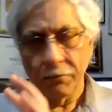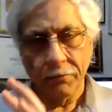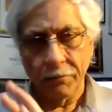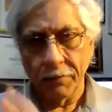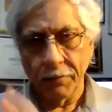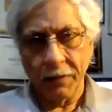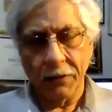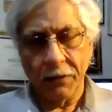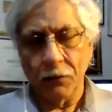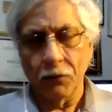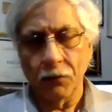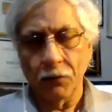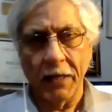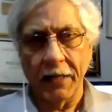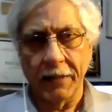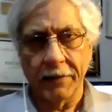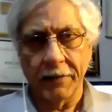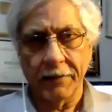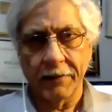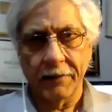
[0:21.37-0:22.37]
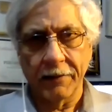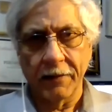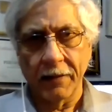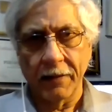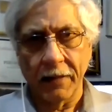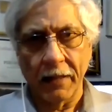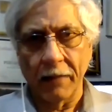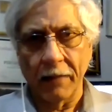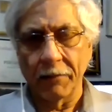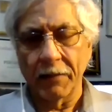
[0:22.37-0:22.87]
But tonight,
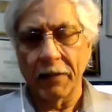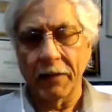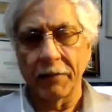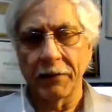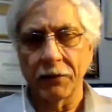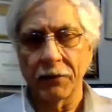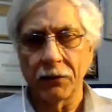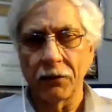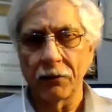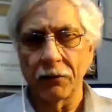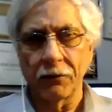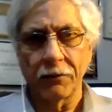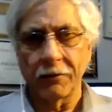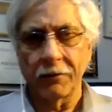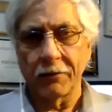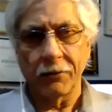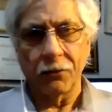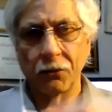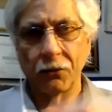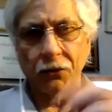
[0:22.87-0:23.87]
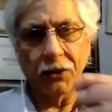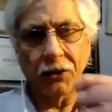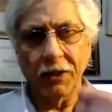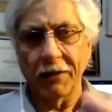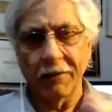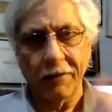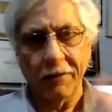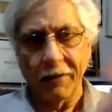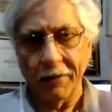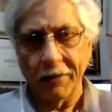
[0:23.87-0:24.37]
I'm coming to you to
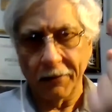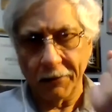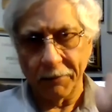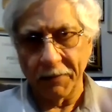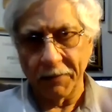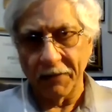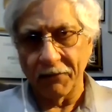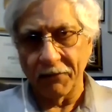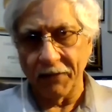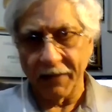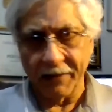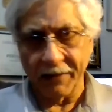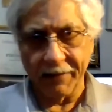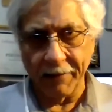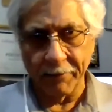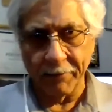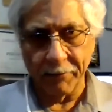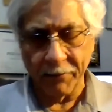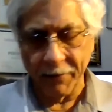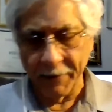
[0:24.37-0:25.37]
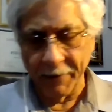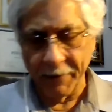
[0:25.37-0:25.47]
share a specific tip,